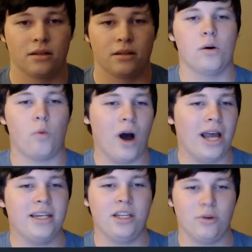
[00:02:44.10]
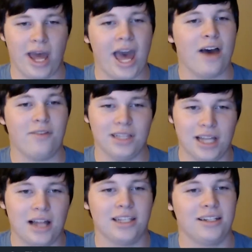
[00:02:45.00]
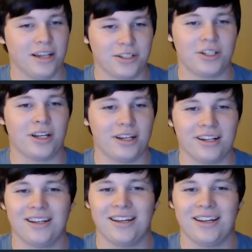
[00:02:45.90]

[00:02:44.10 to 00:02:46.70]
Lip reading: Why do you have a lolly dungeon?